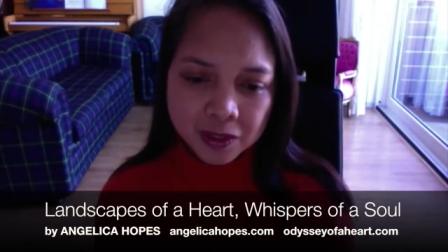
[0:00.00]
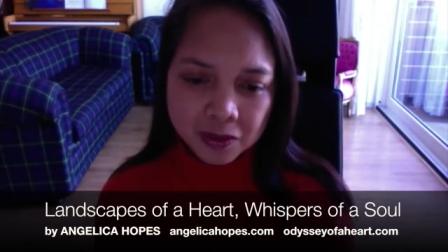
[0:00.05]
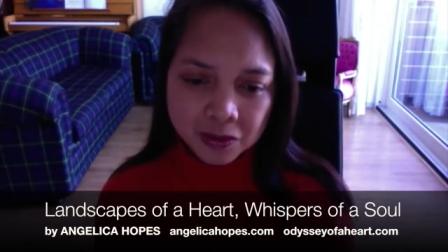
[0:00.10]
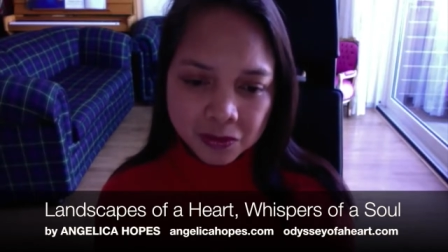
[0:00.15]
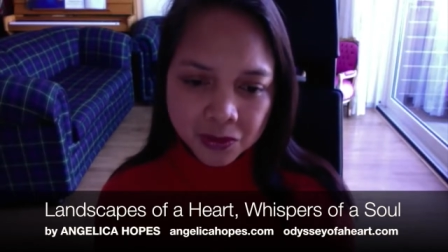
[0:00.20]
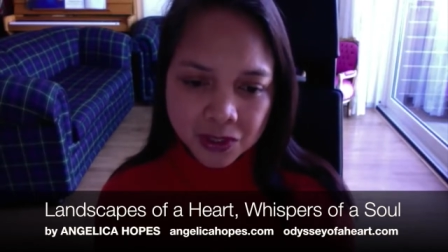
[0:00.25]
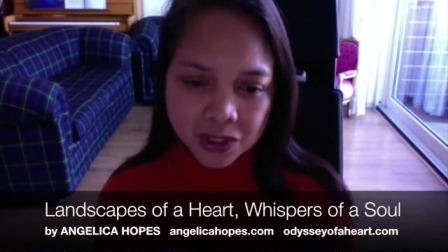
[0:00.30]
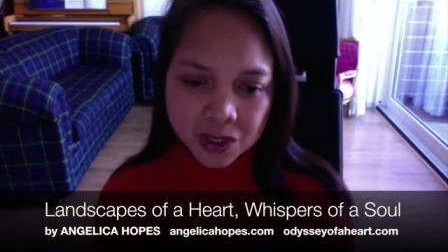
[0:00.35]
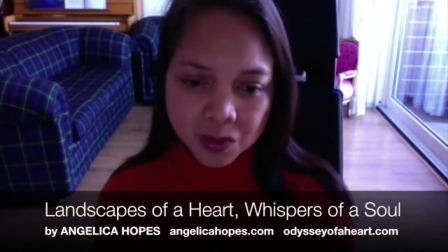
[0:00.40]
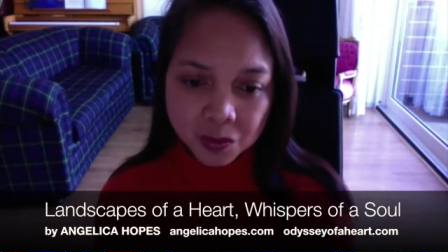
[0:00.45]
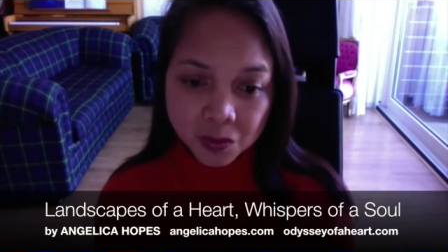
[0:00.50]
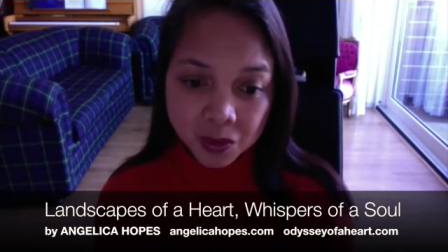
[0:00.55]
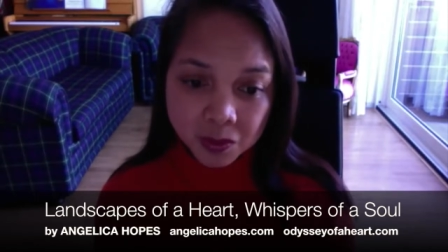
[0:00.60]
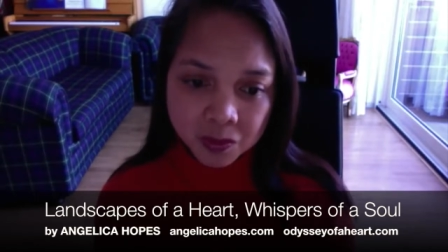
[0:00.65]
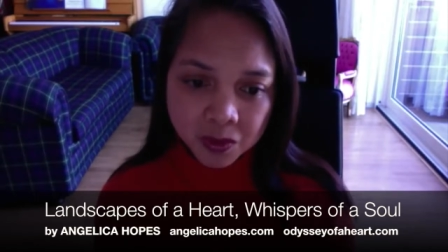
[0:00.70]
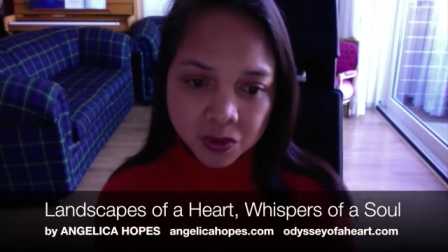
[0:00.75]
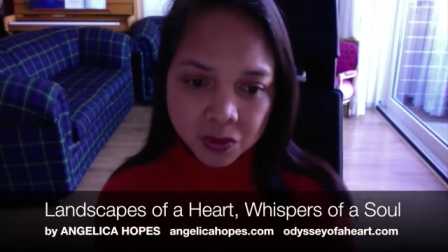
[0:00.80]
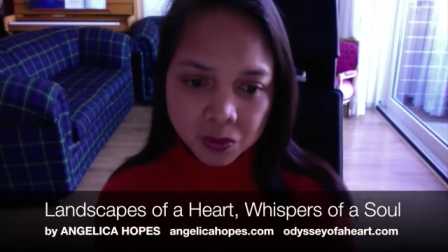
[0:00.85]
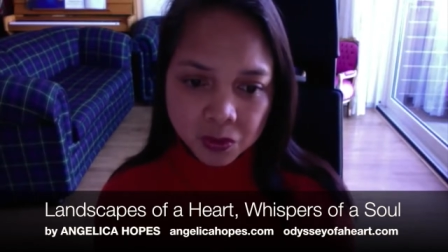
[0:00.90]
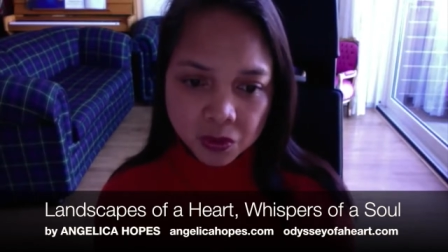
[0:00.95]
Tricia
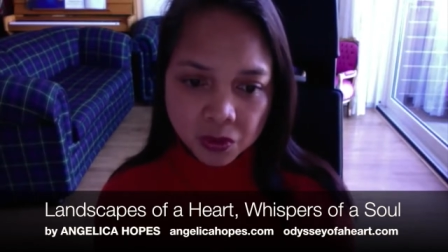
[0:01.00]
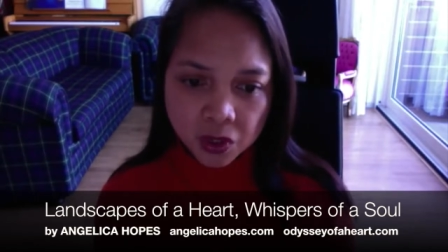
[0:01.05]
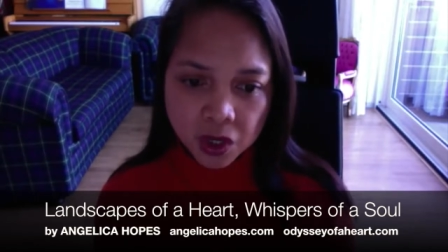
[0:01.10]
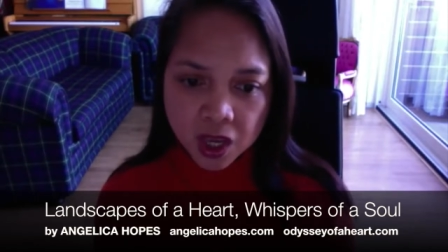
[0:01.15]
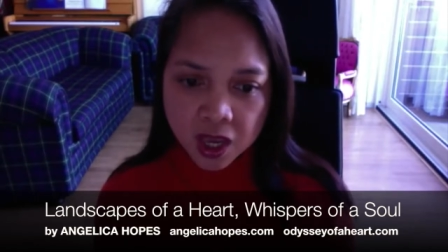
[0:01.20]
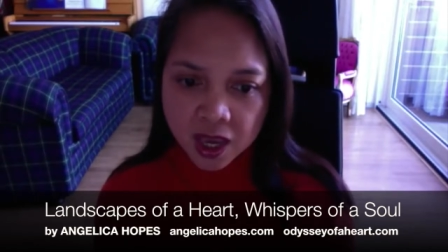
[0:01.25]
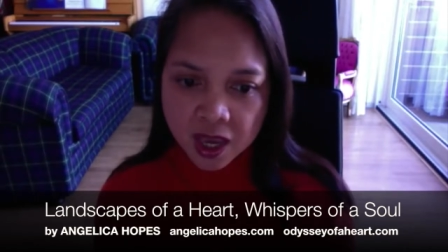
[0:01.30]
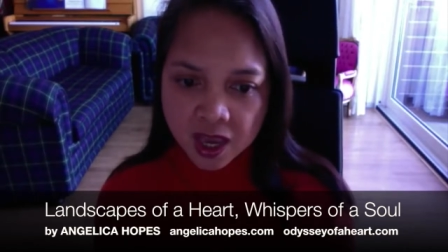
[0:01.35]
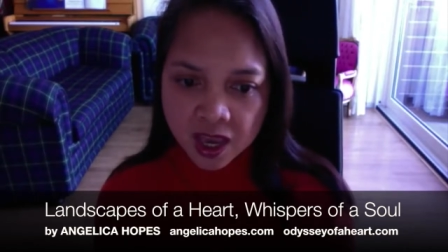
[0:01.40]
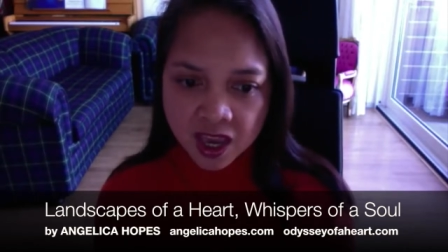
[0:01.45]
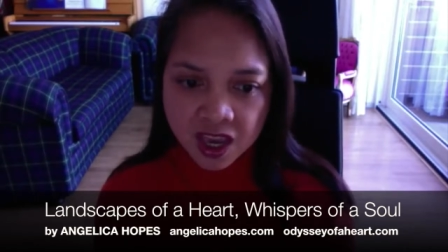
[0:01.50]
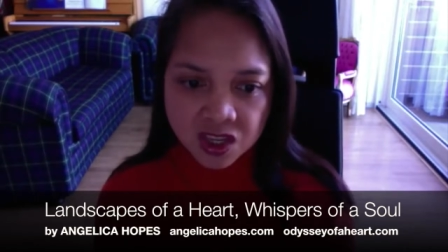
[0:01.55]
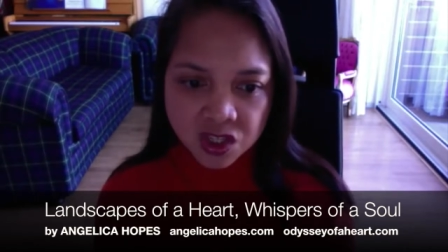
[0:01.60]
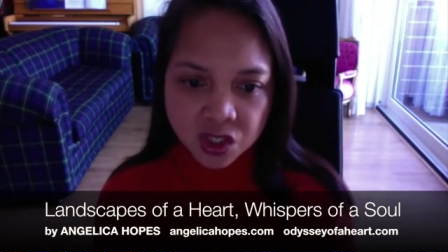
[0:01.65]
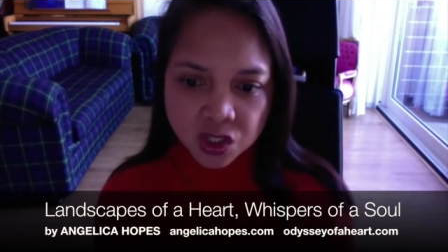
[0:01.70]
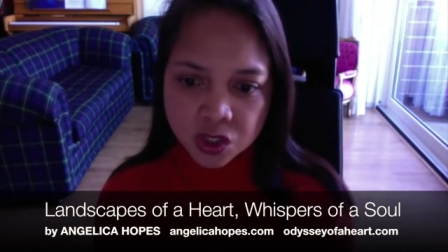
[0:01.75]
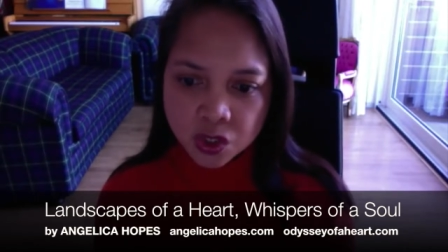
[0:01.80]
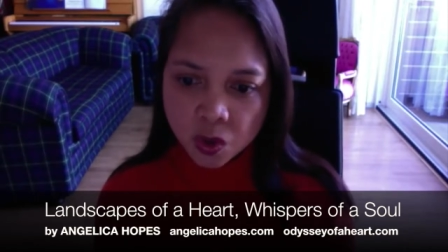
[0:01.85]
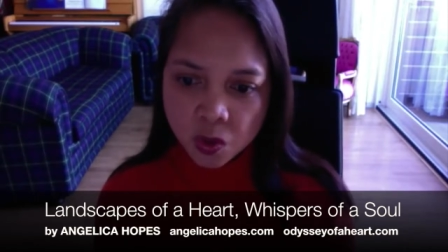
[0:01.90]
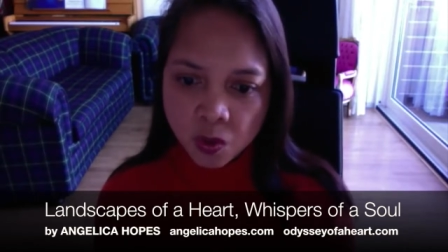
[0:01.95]
murmured to her, He's
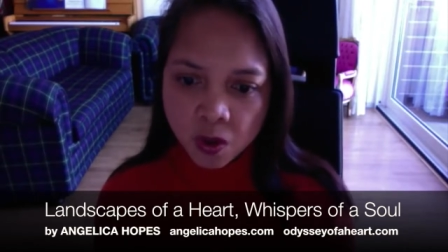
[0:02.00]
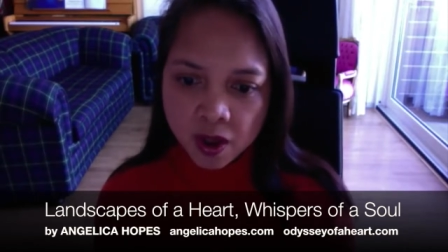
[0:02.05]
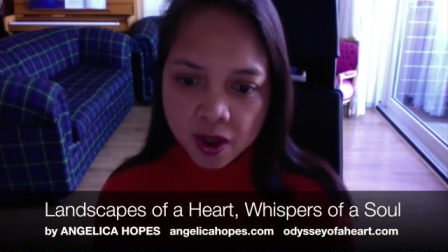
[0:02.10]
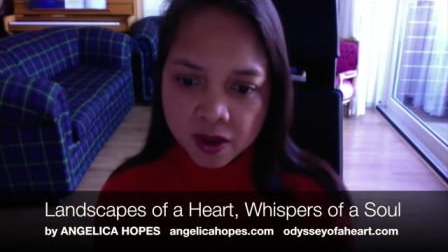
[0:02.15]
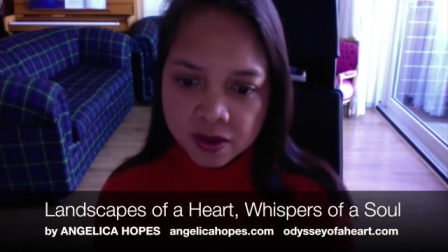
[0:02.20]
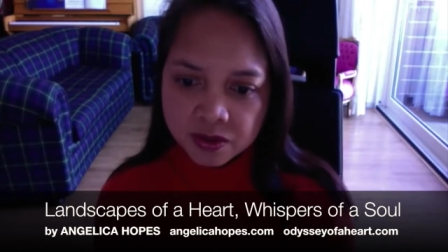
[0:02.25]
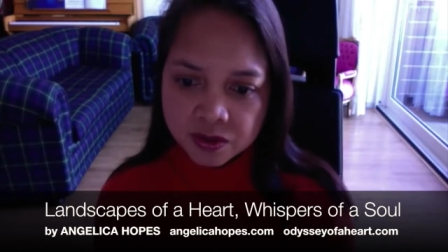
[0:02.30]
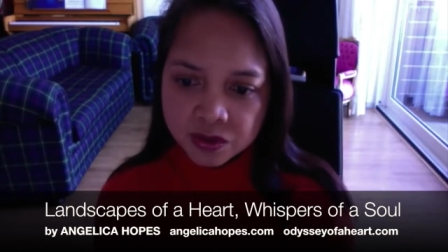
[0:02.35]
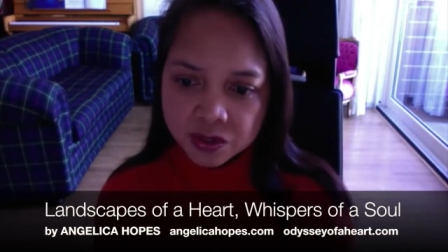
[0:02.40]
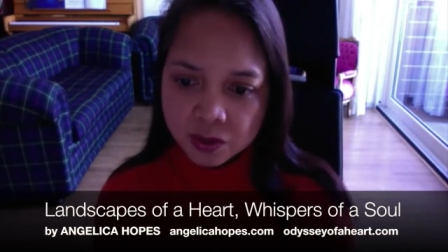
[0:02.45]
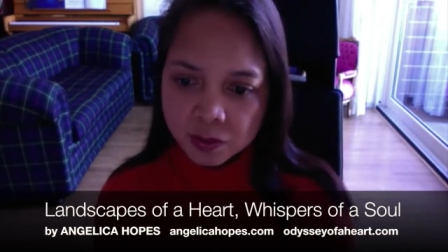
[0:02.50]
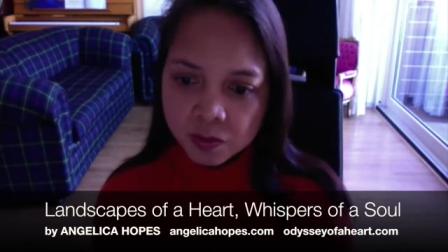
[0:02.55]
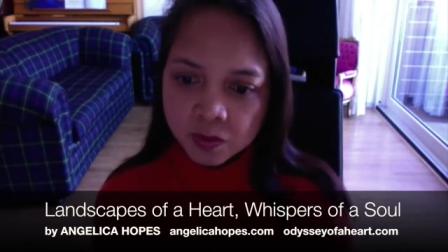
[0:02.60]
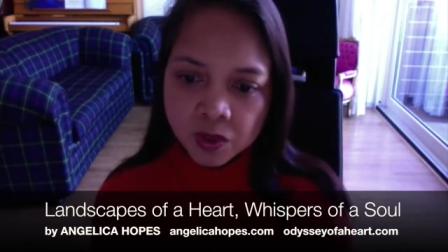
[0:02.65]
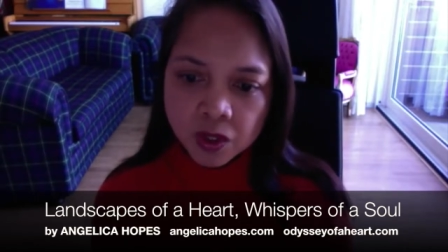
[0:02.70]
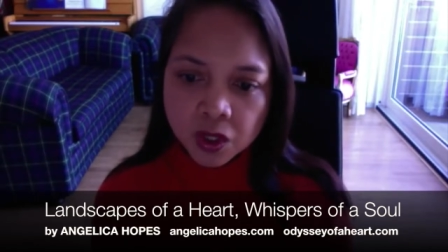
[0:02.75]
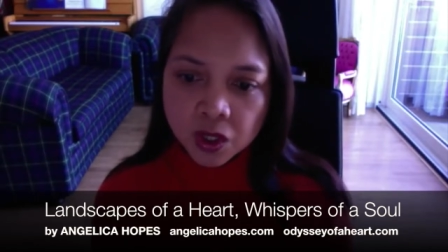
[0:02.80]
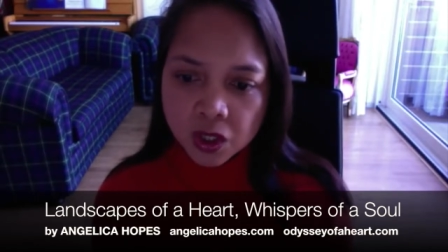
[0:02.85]
so handsome.